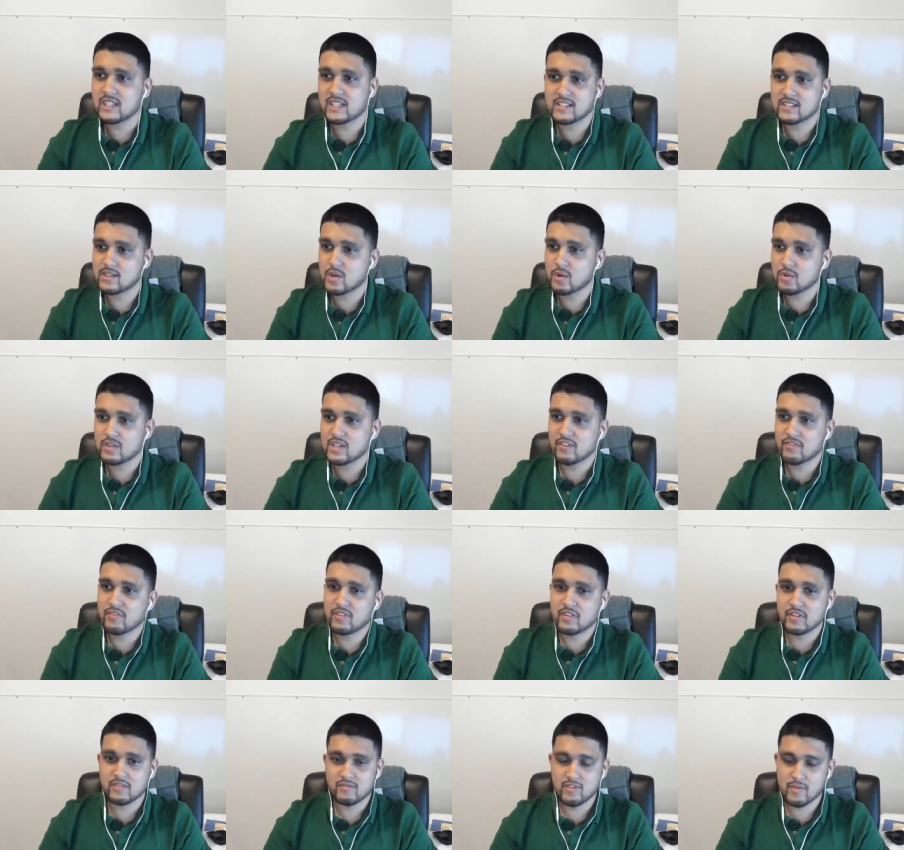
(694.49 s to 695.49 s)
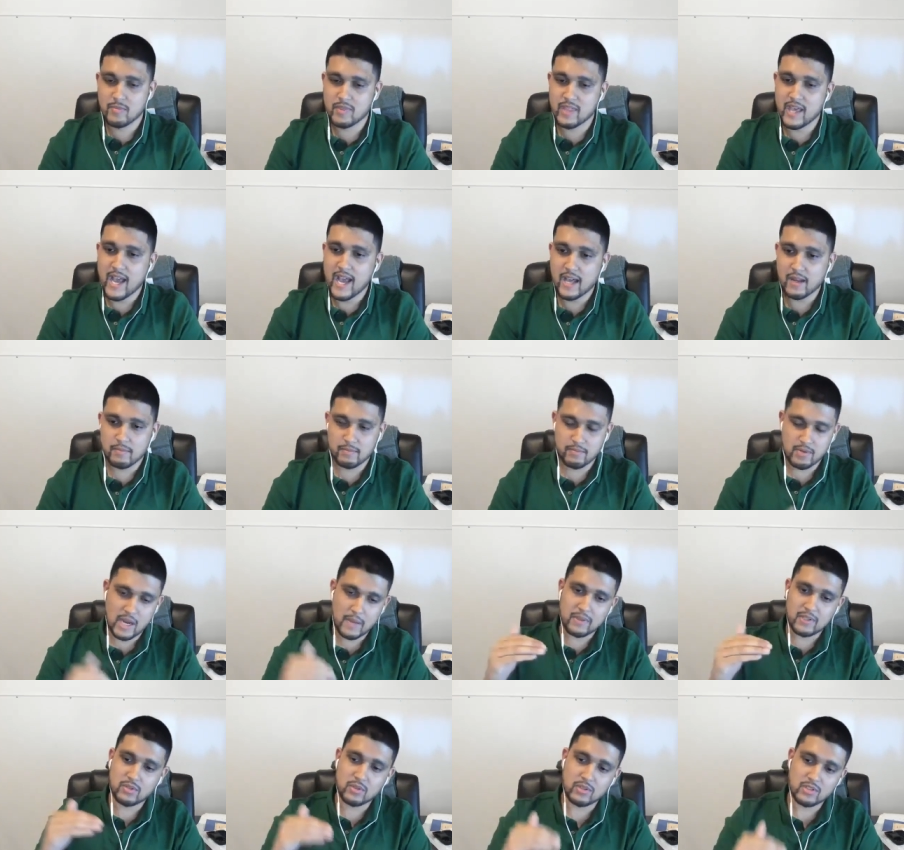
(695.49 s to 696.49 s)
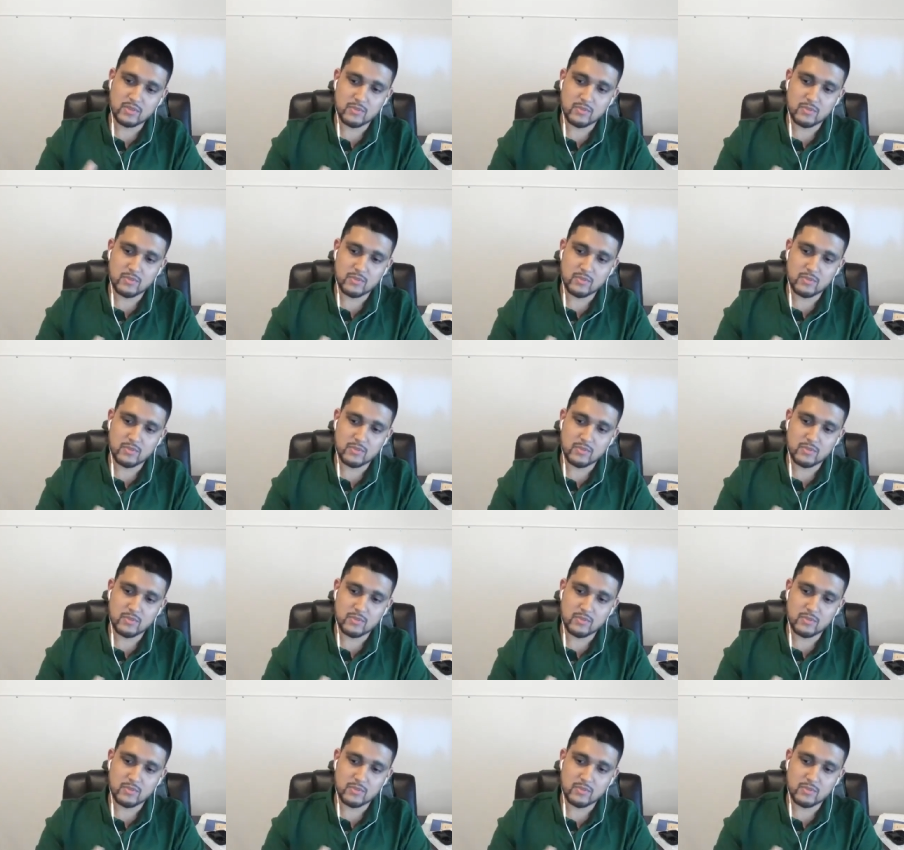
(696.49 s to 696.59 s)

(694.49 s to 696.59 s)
And it's no different from that, probably to mm. a